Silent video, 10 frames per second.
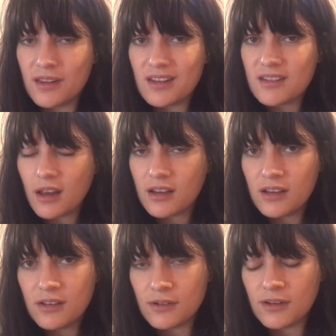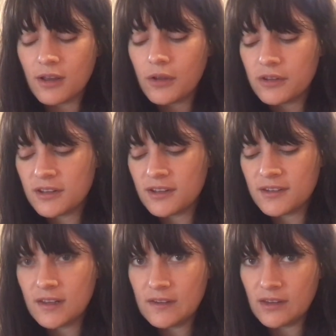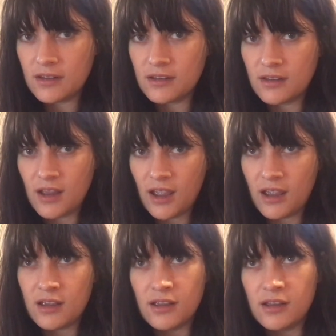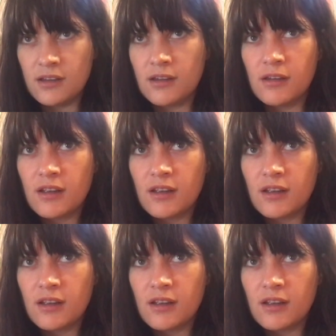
dating during the holiday season and